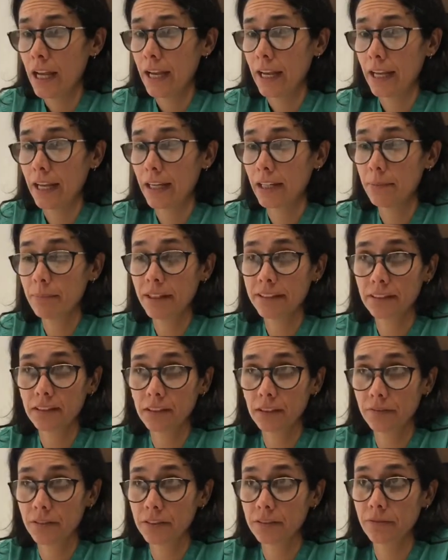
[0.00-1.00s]
And it makes
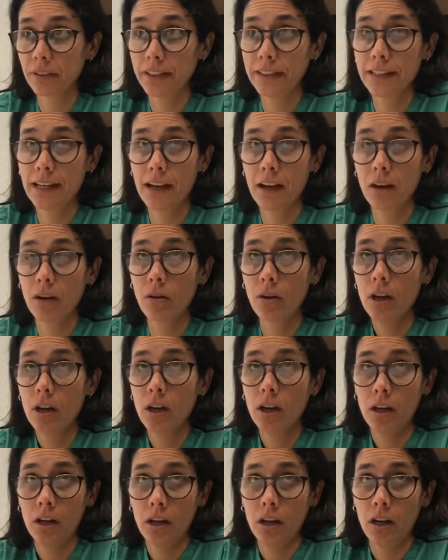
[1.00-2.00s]
a difference. Right
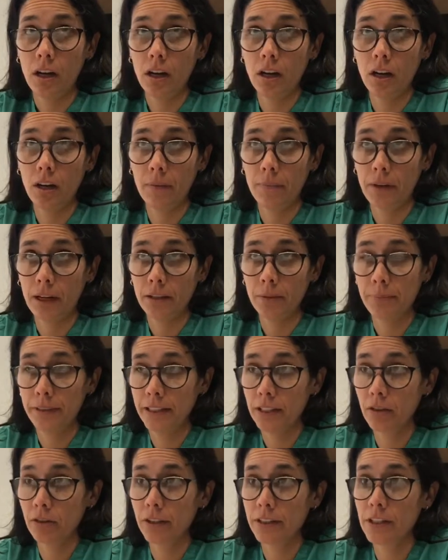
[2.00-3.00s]
now, at the
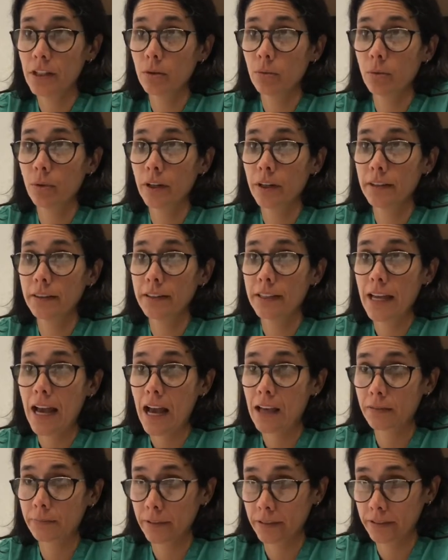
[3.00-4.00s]
beginning of the year, we're in the
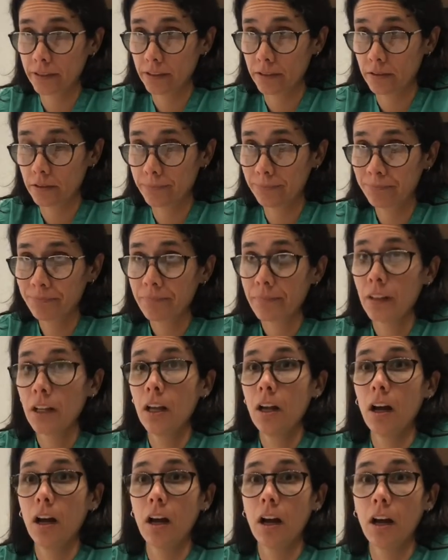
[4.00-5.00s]
asthma season
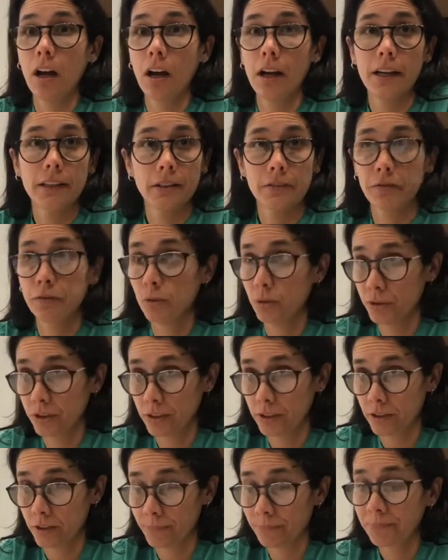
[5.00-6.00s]
and the flu
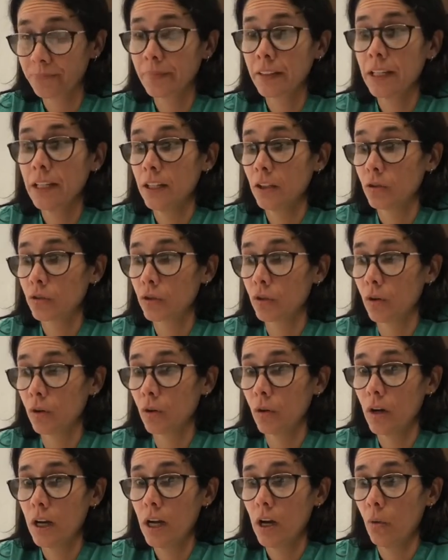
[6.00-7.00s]
season.
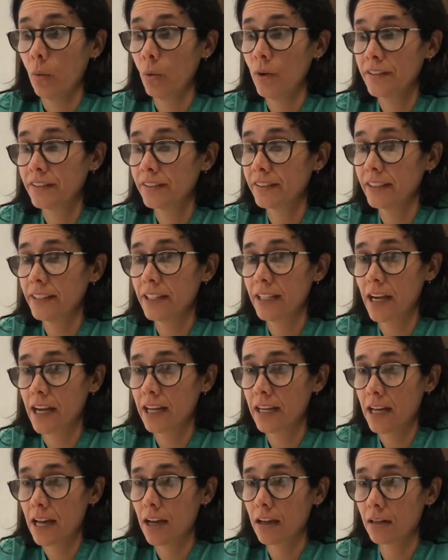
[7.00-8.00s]
So we see
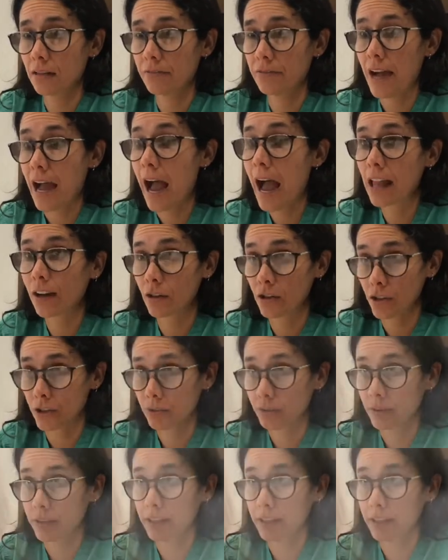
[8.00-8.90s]
a lot of allergies.